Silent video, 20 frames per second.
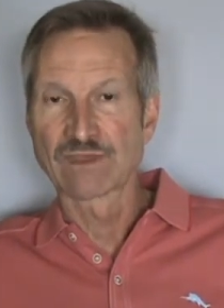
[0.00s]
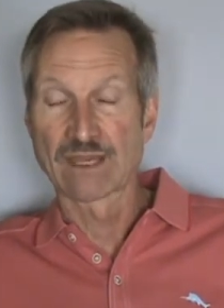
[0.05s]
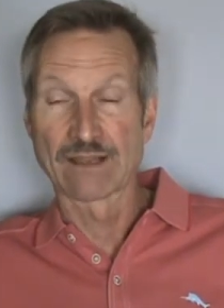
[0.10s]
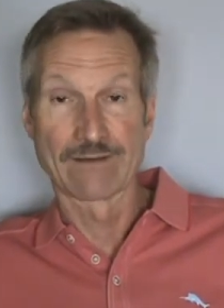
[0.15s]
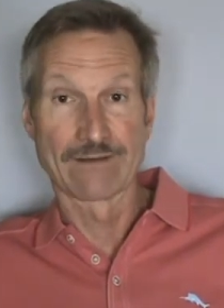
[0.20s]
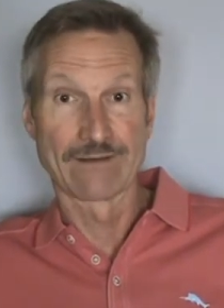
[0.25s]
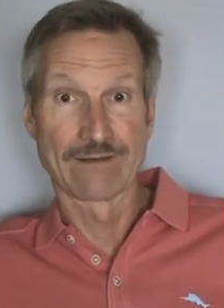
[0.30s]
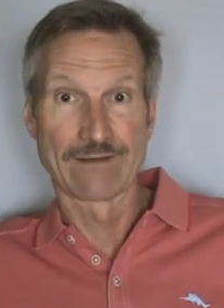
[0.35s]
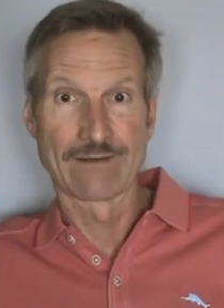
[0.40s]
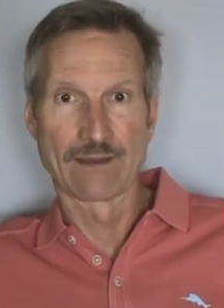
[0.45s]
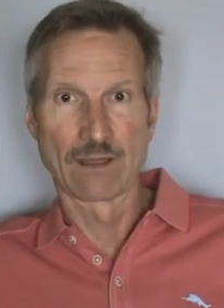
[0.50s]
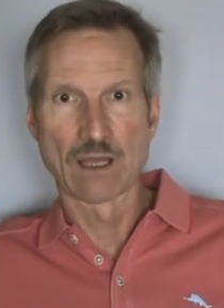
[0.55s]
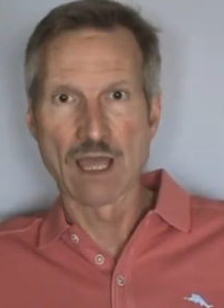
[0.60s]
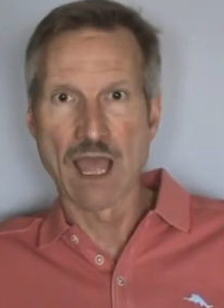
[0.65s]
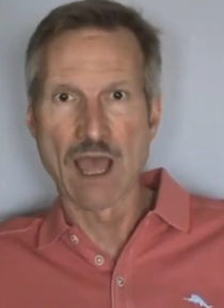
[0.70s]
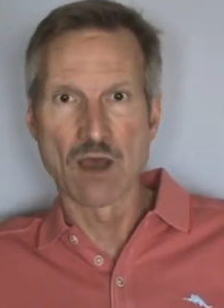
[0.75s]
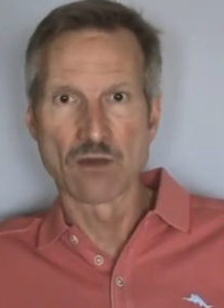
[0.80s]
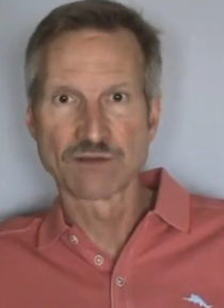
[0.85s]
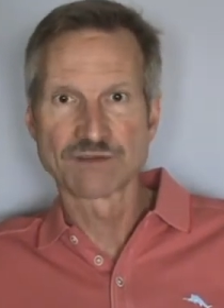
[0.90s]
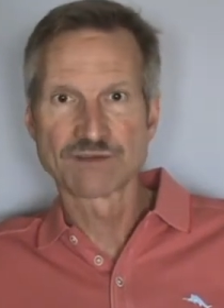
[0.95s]

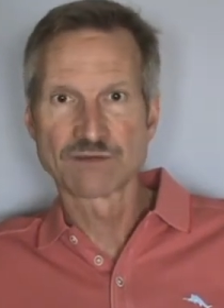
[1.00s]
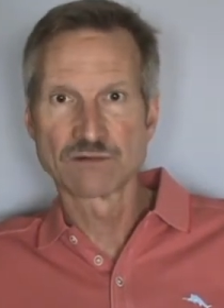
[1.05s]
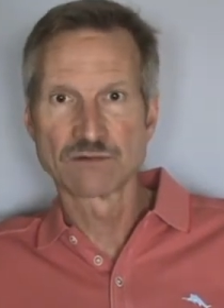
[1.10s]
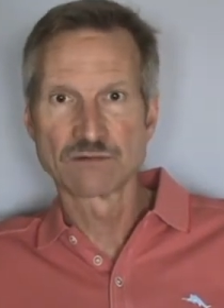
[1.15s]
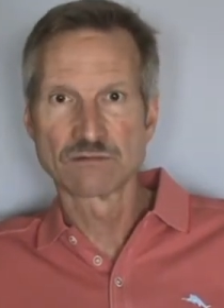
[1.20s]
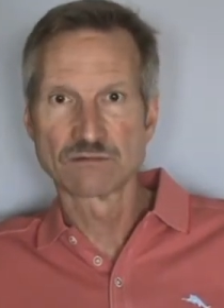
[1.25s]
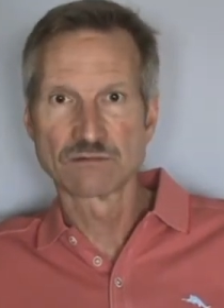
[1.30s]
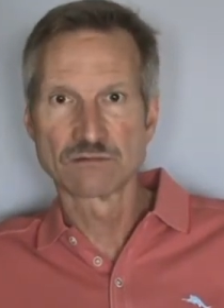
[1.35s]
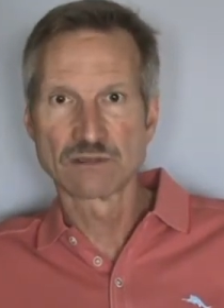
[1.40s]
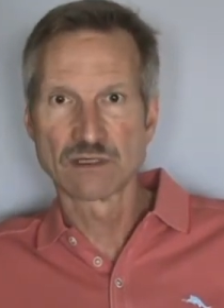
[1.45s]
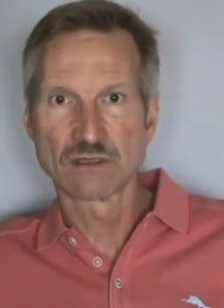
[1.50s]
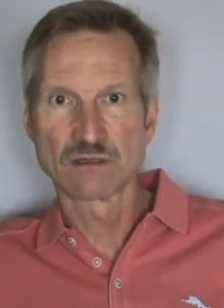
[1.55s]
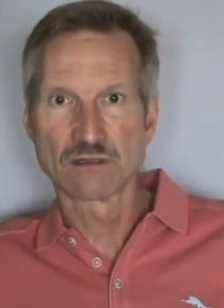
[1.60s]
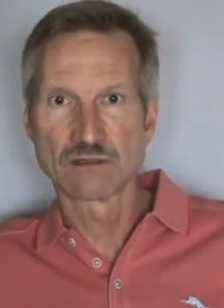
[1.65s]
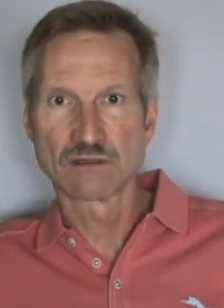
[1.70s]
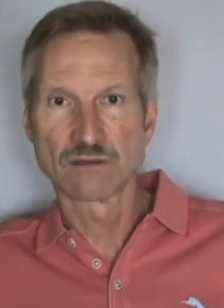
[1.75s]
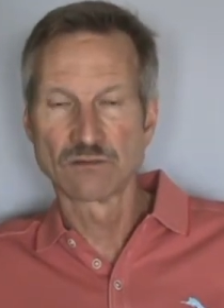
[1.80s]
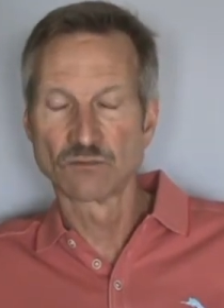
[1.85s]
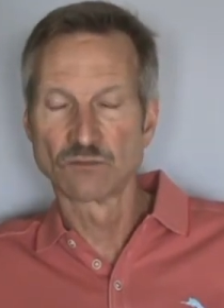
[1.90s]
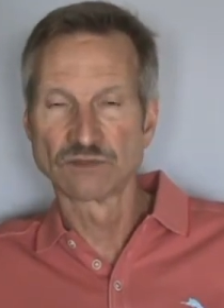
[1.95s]
how
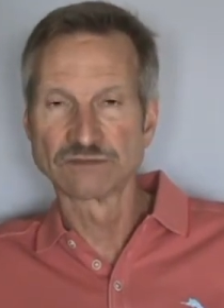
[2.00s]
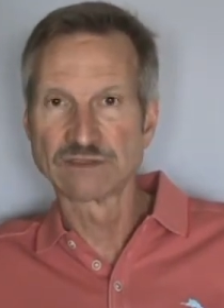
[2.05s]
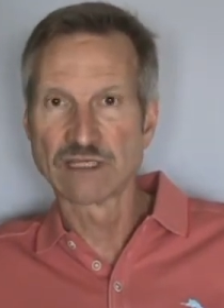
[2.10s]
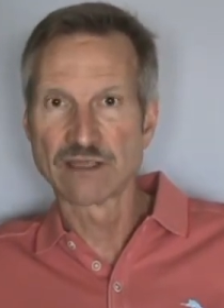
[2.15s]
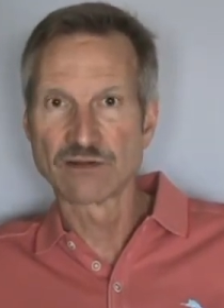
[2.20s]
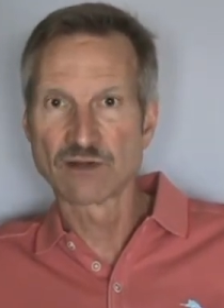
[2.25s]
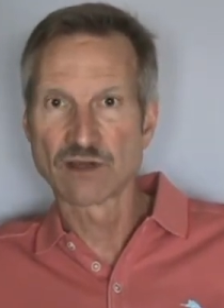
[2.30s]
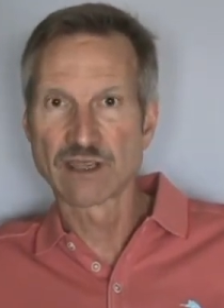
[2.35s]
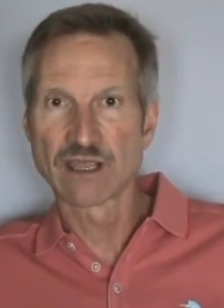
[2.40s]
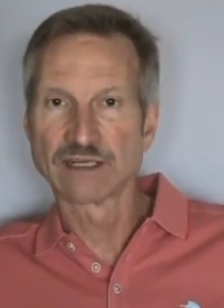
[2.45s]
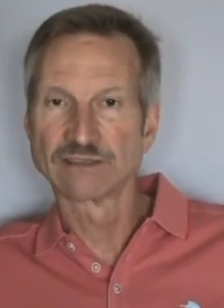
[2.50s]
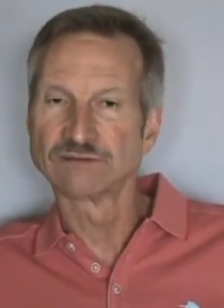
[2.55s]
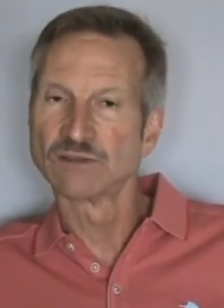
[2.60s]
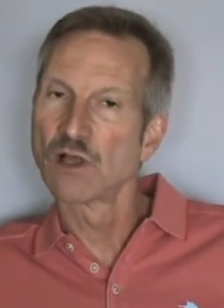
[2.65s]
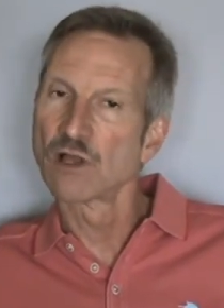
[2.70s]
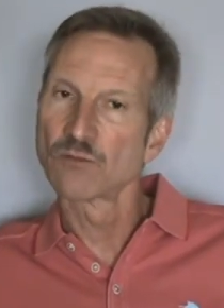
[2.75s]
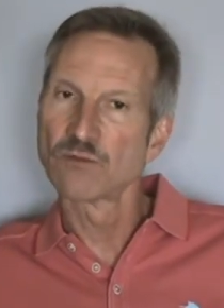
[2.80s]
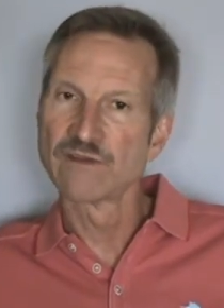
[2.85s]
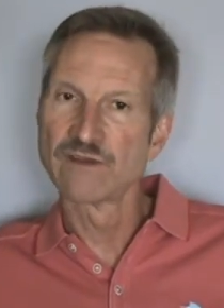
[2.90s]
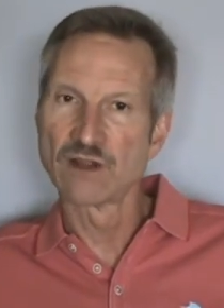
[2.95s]
to relate or get
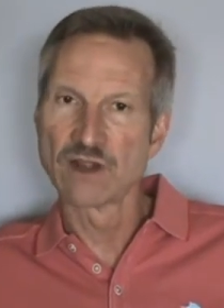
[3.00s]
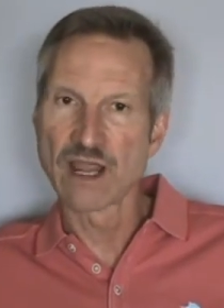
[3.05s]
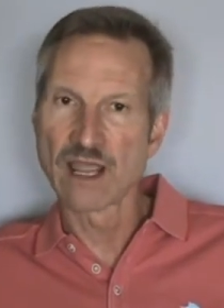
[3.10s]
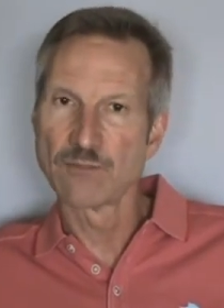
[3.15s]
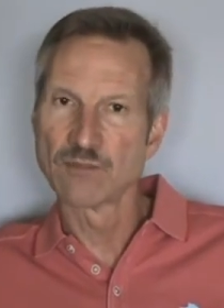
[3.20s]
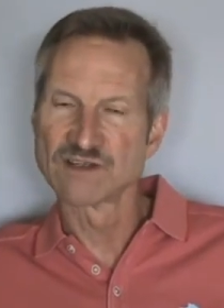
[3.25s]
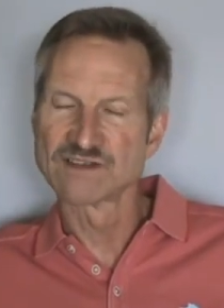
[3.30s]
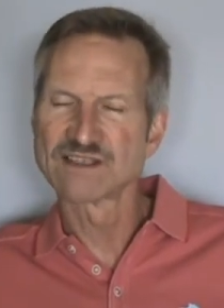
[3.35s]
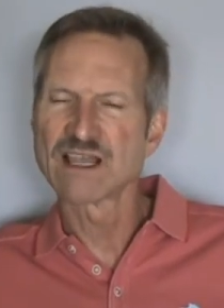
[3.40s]
along with their neighbors.